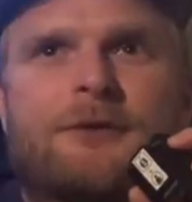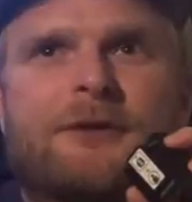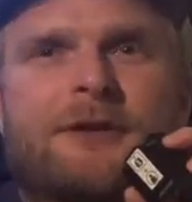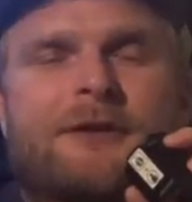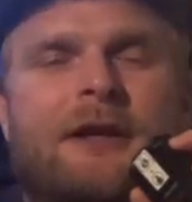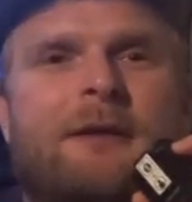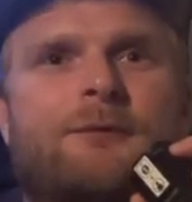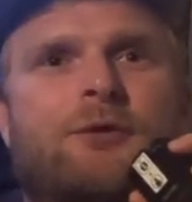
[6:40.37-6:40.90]

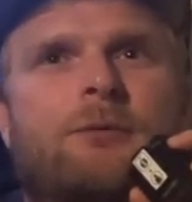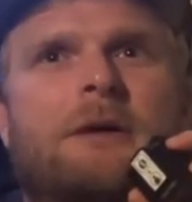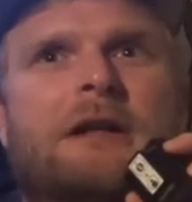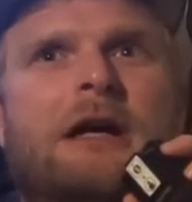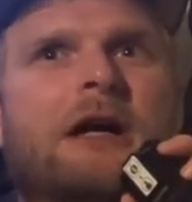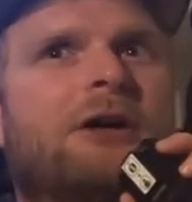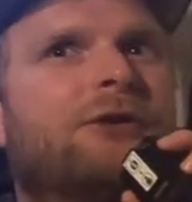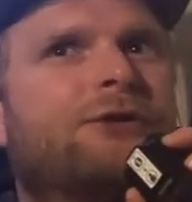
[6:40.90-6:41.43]
Santarém to
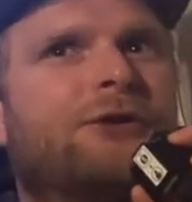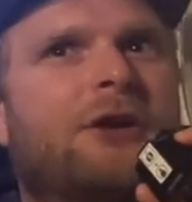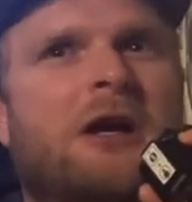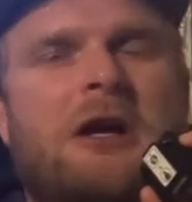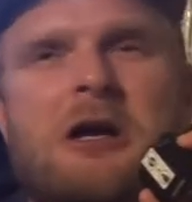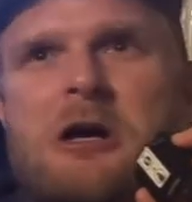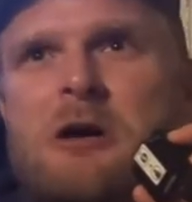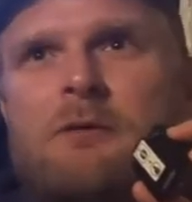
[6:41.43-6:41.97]
Manaus
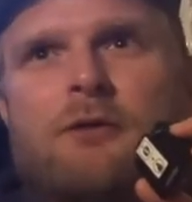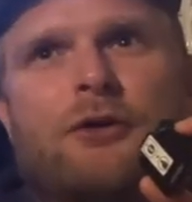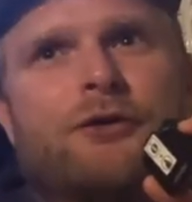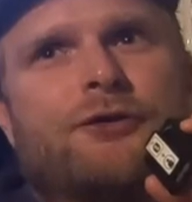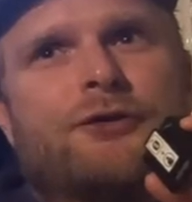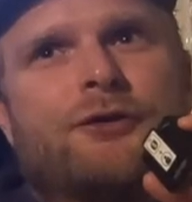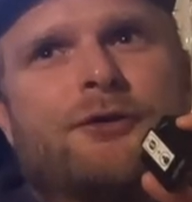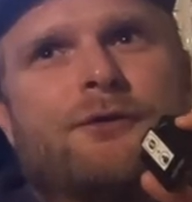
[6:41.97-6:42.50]

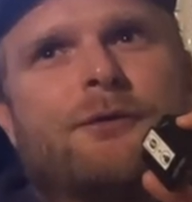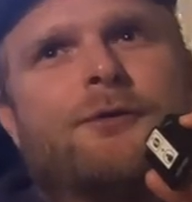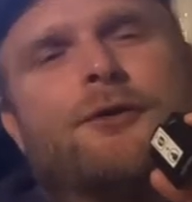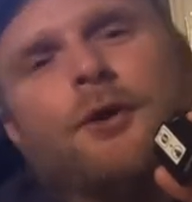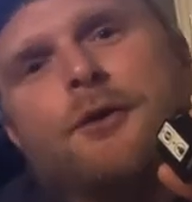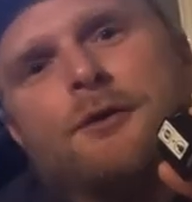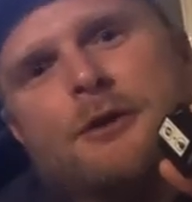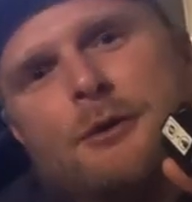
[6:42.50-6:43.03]
was
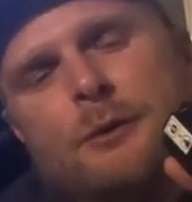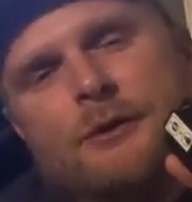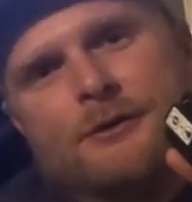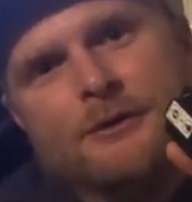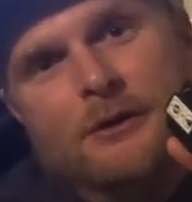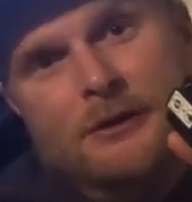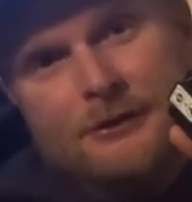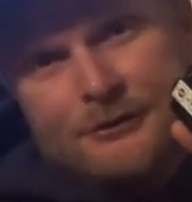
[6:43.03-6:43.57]
30
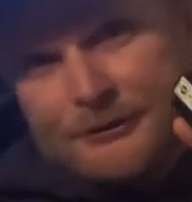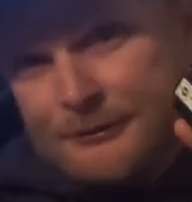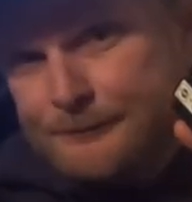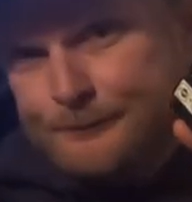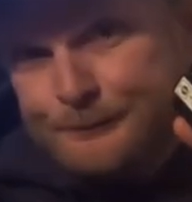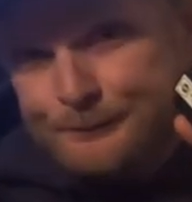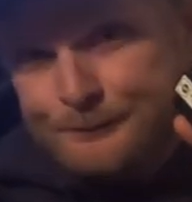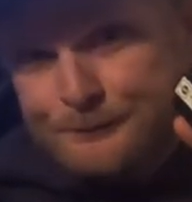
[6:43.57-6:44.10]
US dollars.
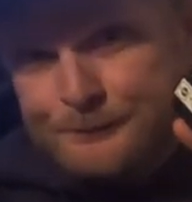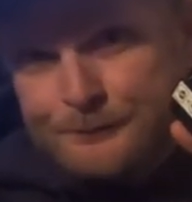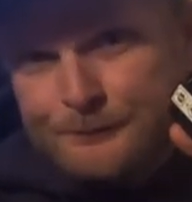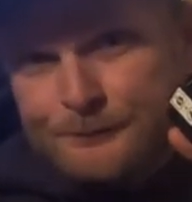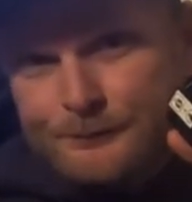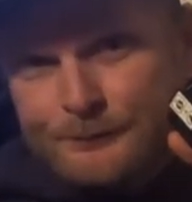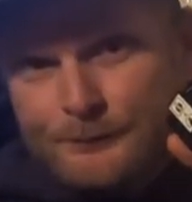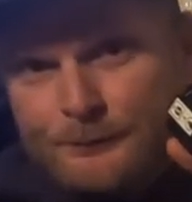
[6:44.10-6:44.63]

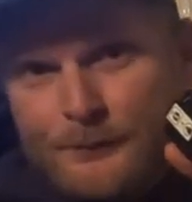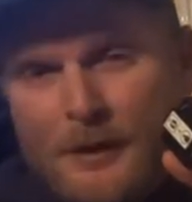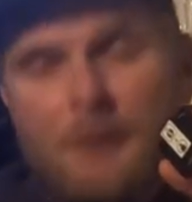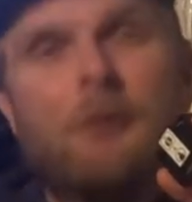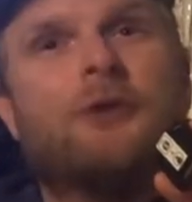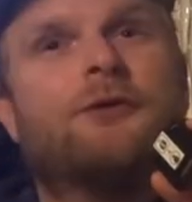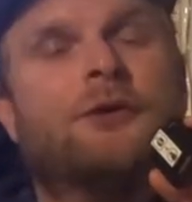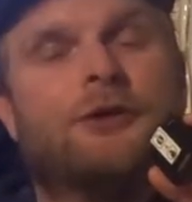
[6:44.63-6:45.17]

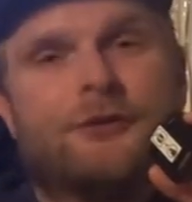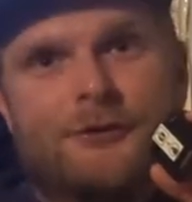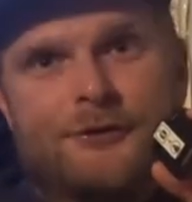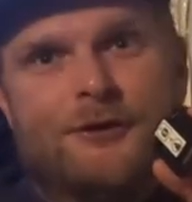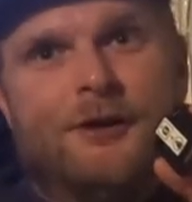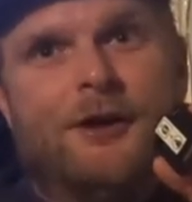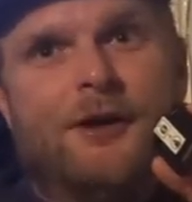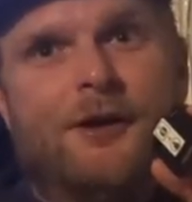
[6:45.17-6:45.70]
What
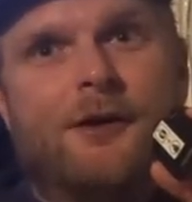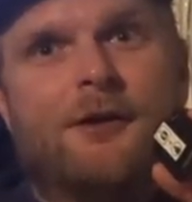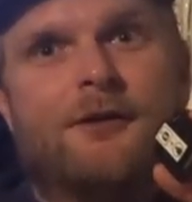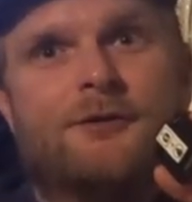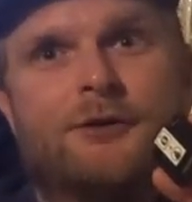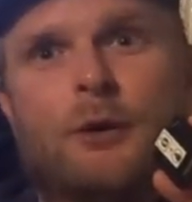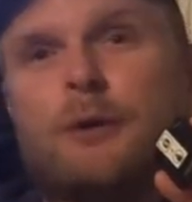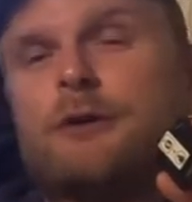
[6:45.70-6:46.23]
was uh,
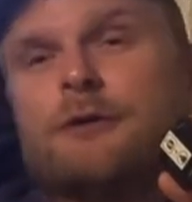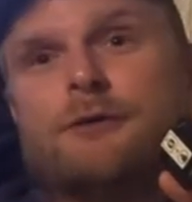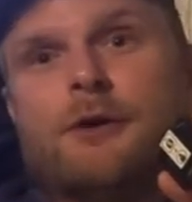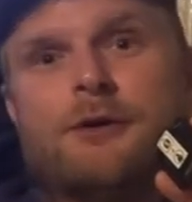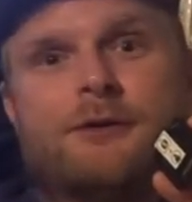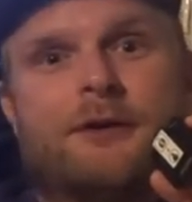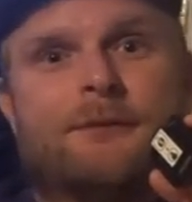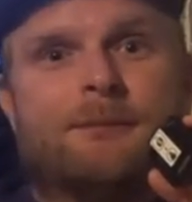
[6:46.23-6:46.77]
totally
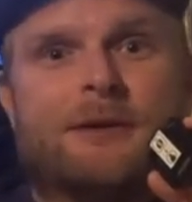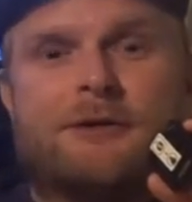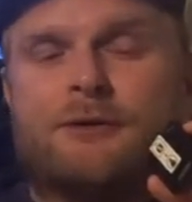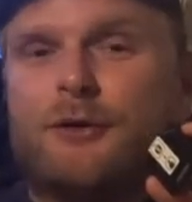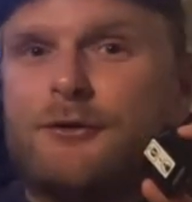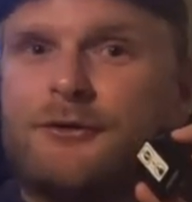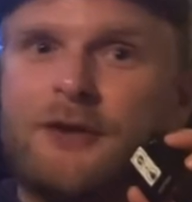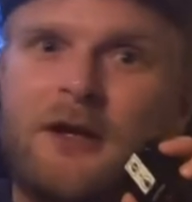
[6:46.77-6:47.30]
worth it
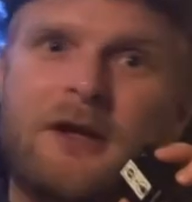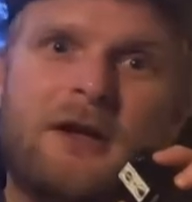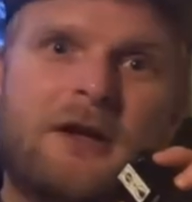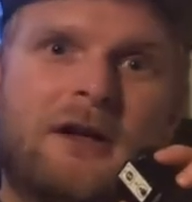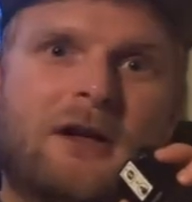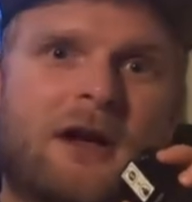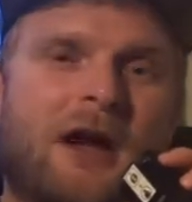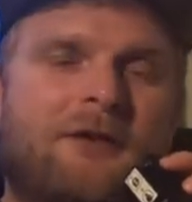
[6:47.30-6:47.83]
because
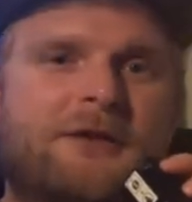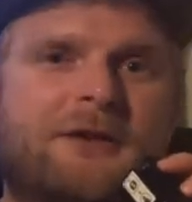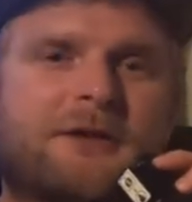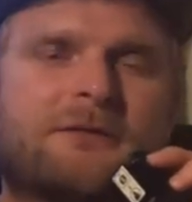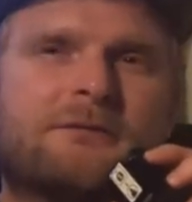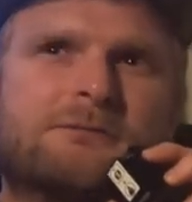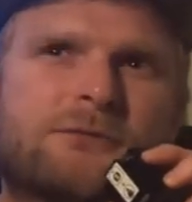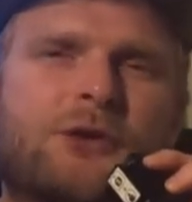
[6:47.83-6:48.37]

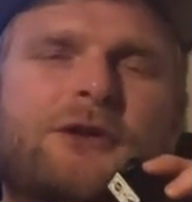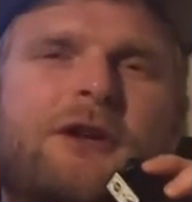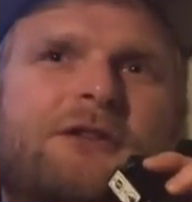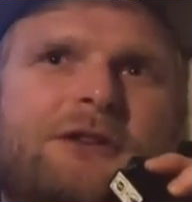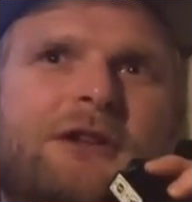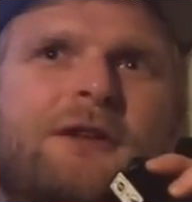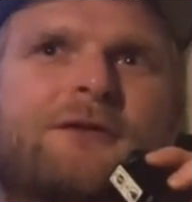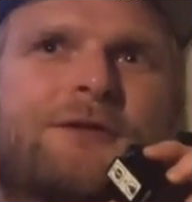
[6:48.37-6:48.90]
not
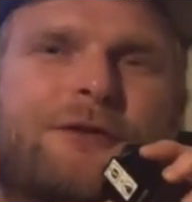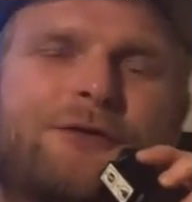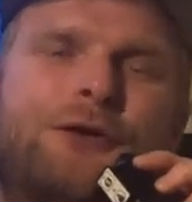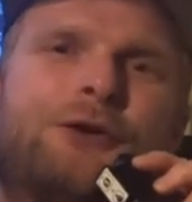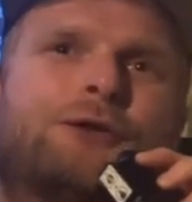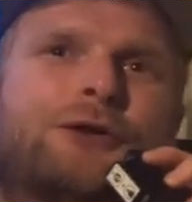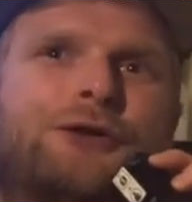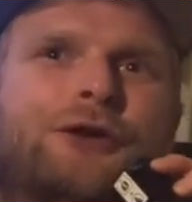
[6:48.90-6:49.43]
everything. The
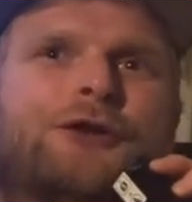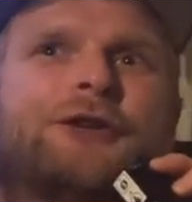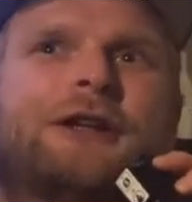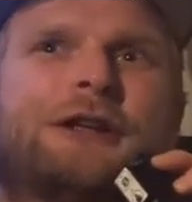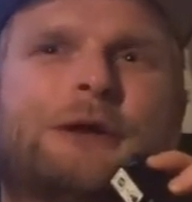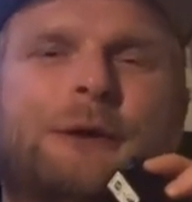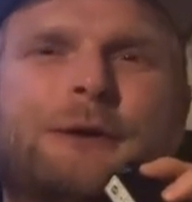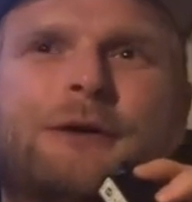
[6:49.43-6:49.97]
food was not
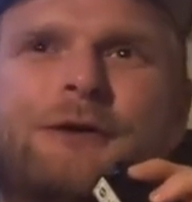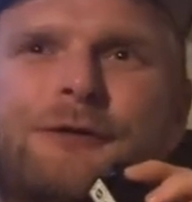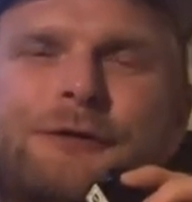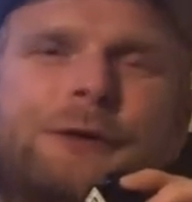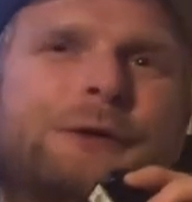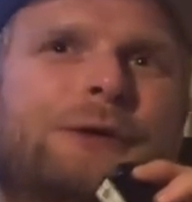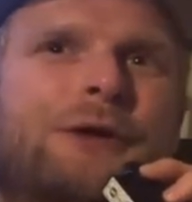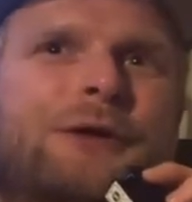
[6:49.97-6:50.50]
included. The
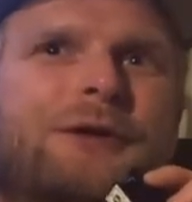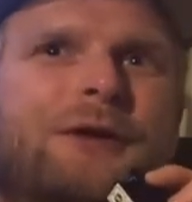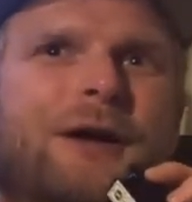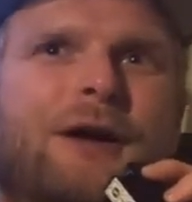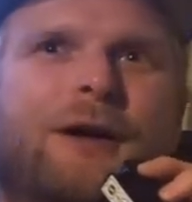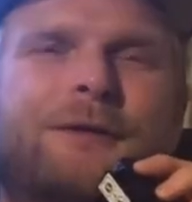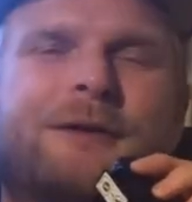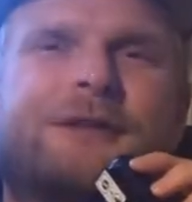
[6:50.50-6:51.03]
food on
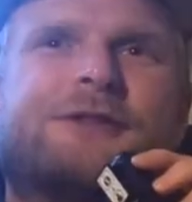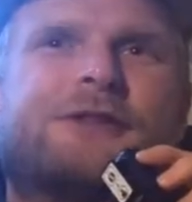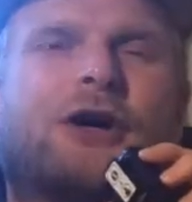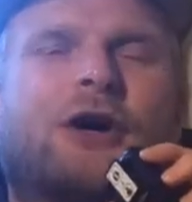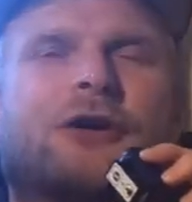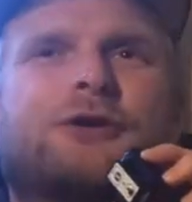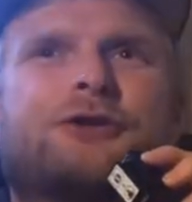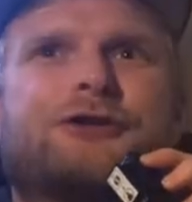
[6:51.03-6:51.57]
the this
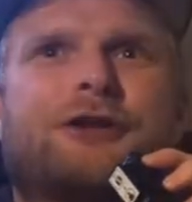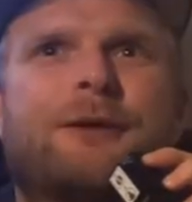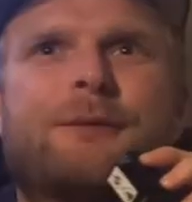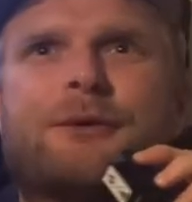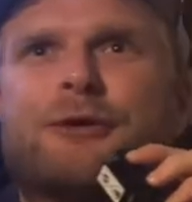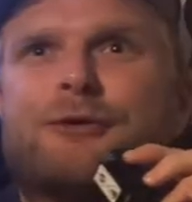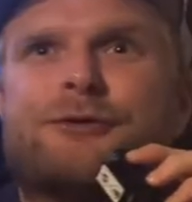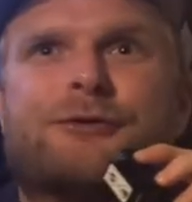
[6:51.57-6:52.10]
cargo
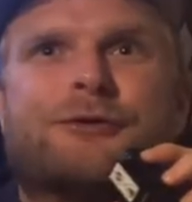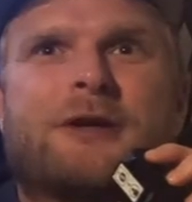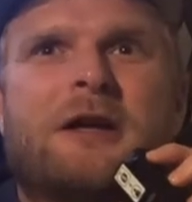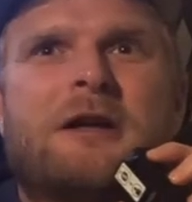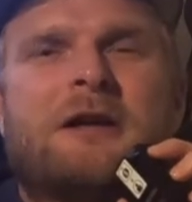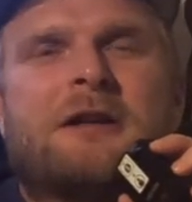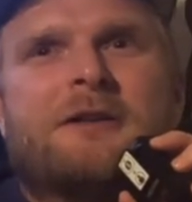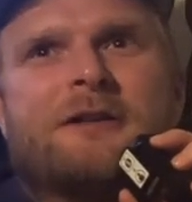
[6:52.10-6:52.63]
ship cost
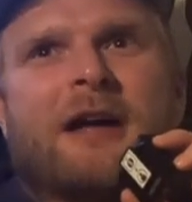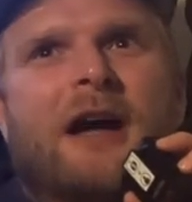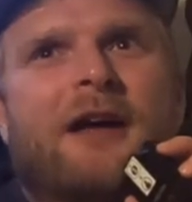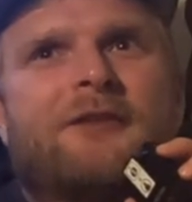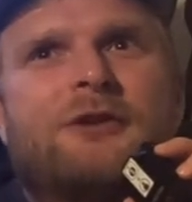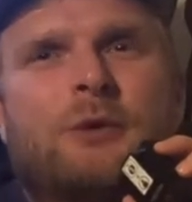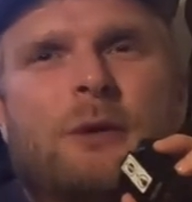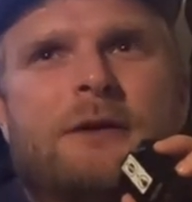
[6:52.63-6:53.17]

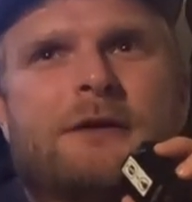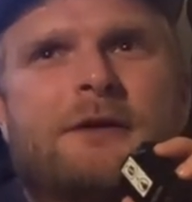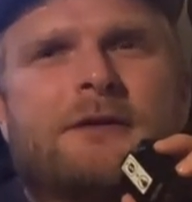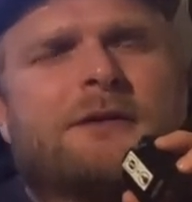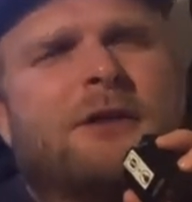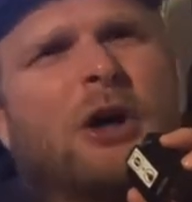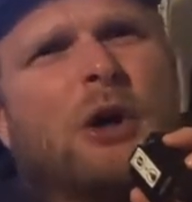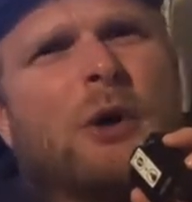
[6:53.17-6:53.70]
ten
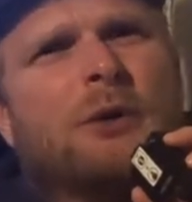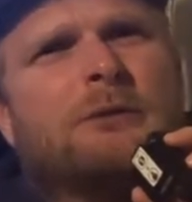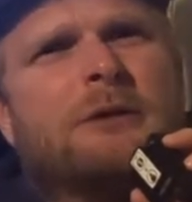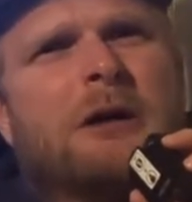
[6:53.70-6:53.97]
US. No,